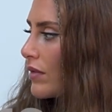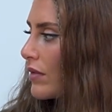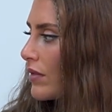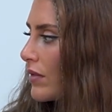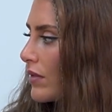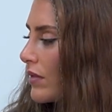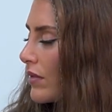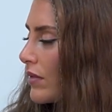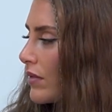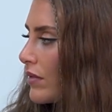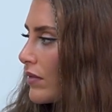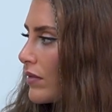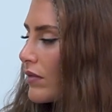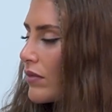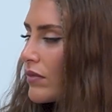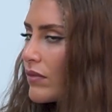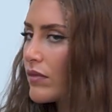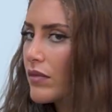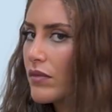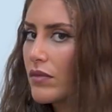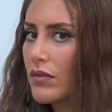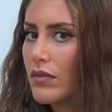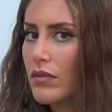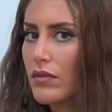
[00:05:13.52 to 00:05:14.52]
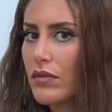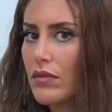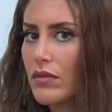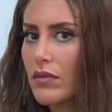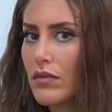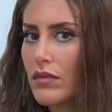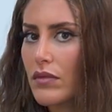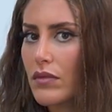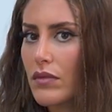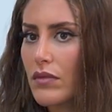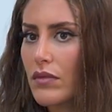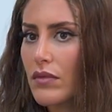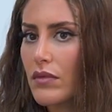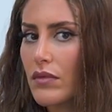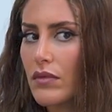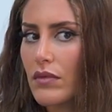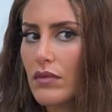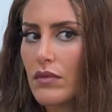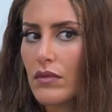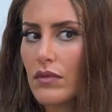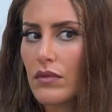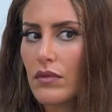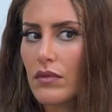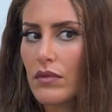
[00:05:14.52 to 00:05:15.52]

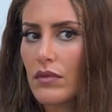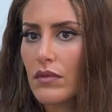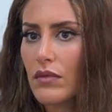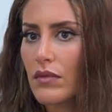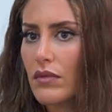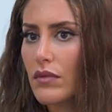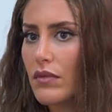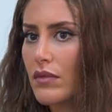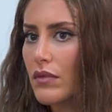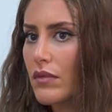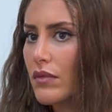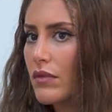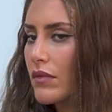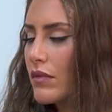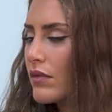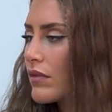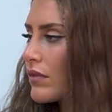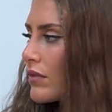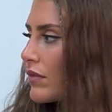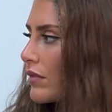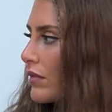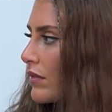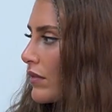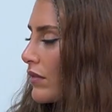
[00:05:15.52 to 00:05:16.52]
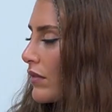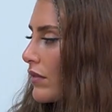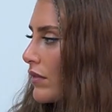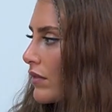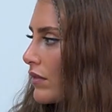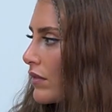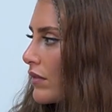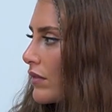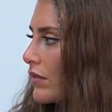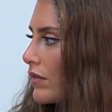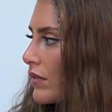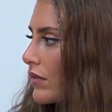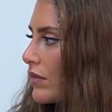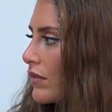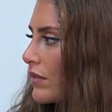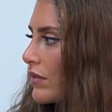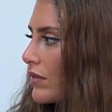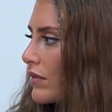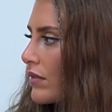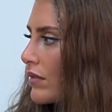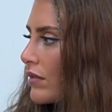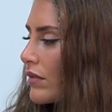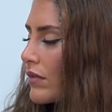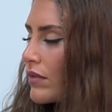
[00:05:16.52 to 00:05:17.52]

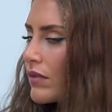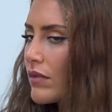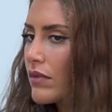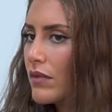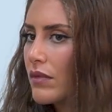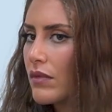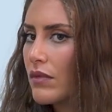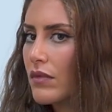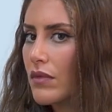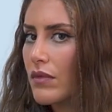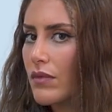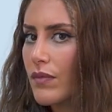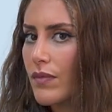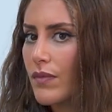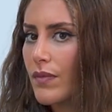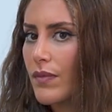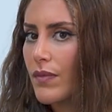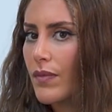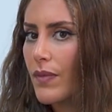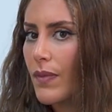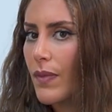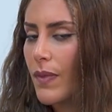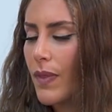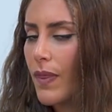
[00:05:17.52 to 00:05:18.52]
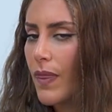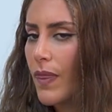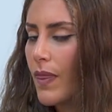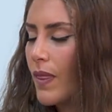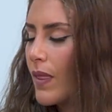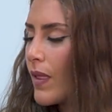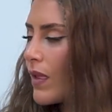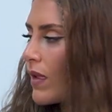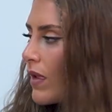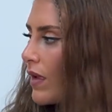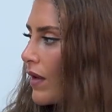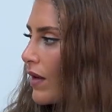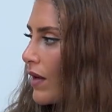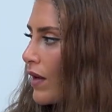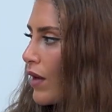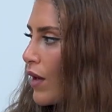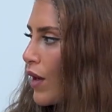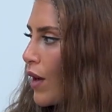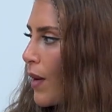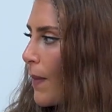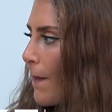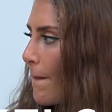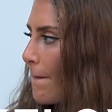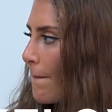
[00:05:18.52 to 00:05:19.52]

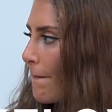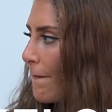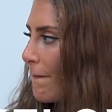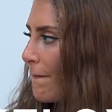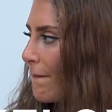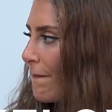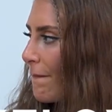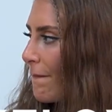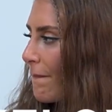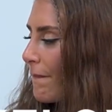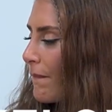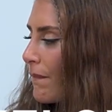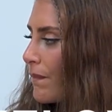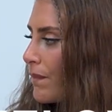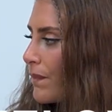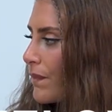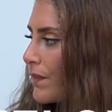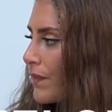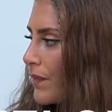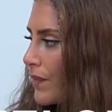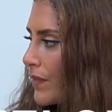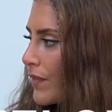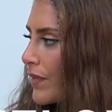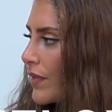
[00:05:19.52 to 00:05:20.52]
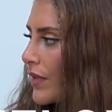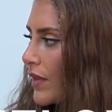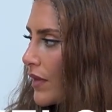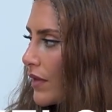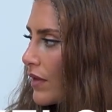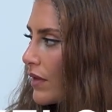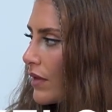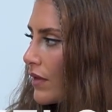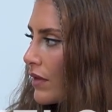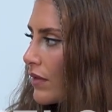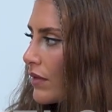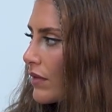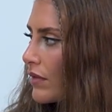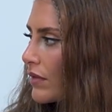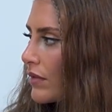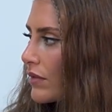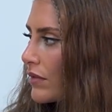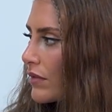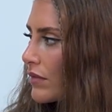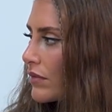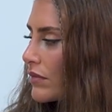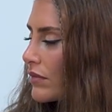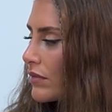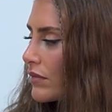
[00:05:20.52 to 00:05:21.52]
[no speech]